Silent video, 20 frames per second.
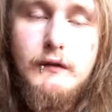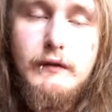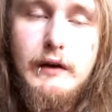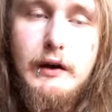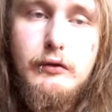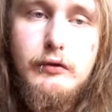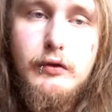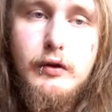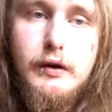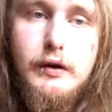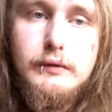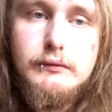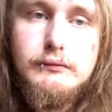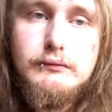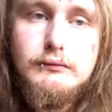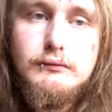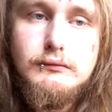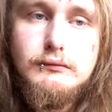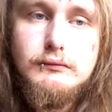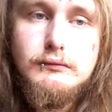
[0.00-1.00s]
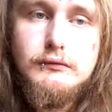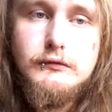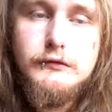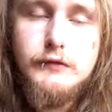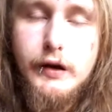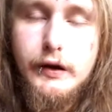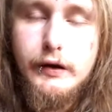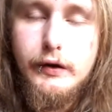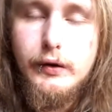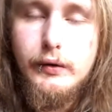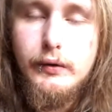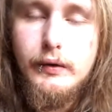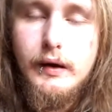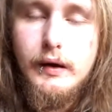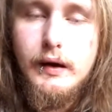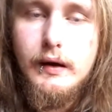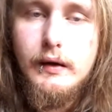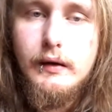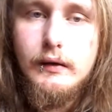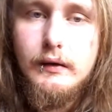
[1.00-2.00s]
Fafcry, Dragoon
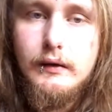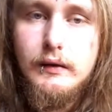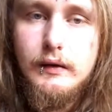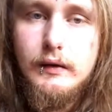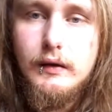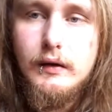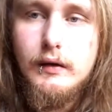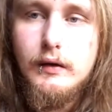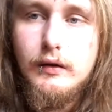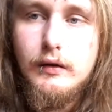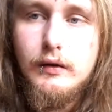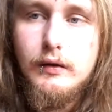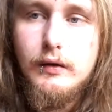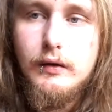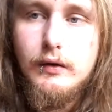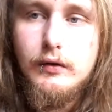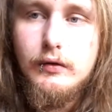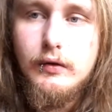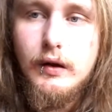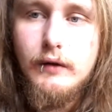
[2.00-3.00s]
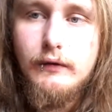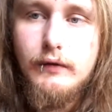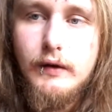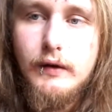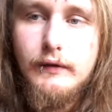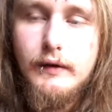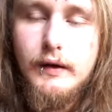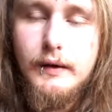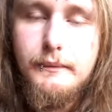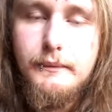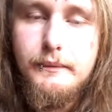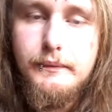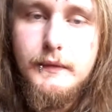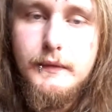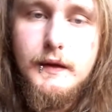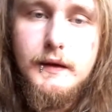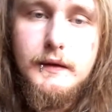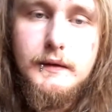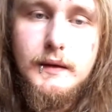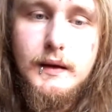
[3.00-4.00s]
and Dragon Fafnir
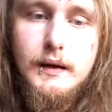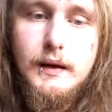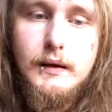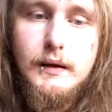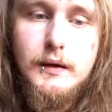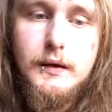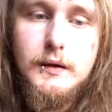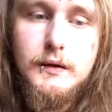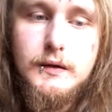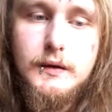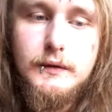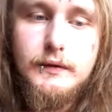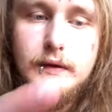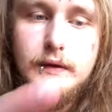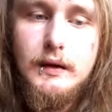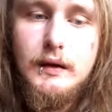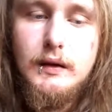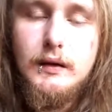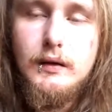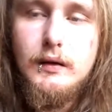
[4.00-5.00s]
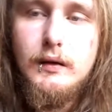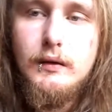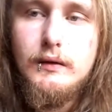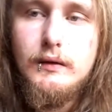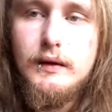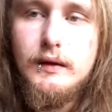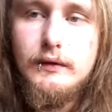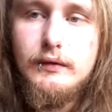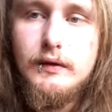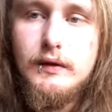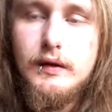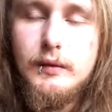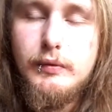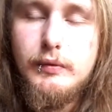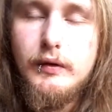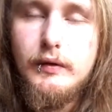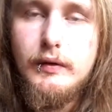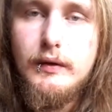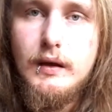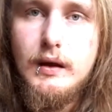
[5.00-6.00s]
see that goes. Obviously, use a different dip
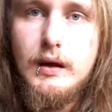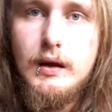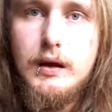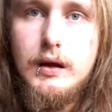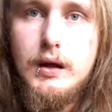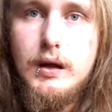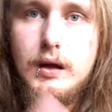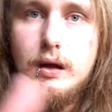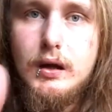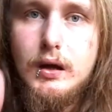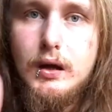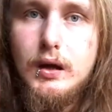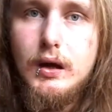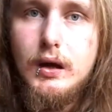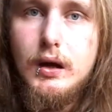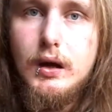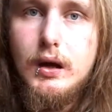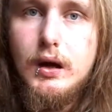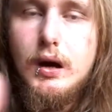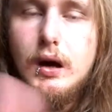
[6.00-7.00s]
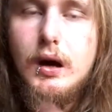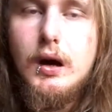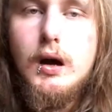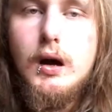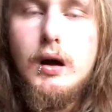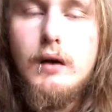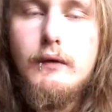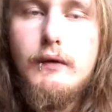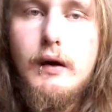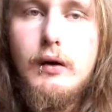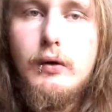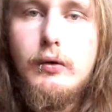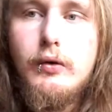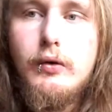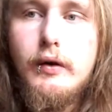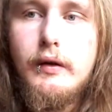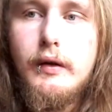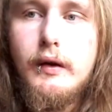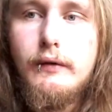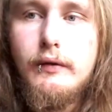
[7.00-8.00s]
on the uh,
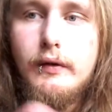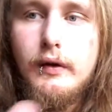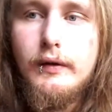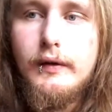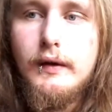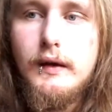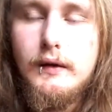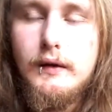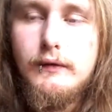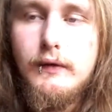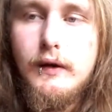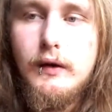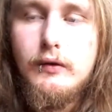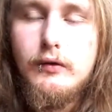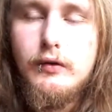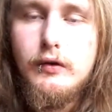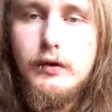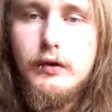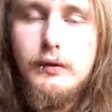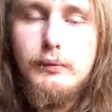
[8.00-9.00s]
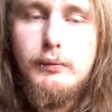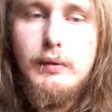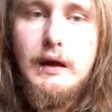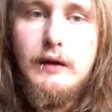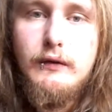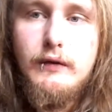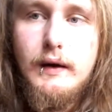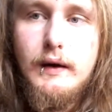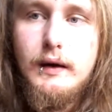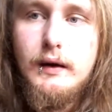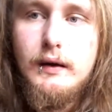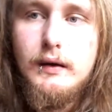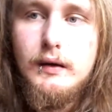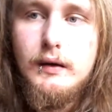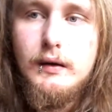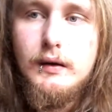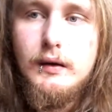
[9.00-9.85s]
Valkyrie that I've got, the Valkyrie BV.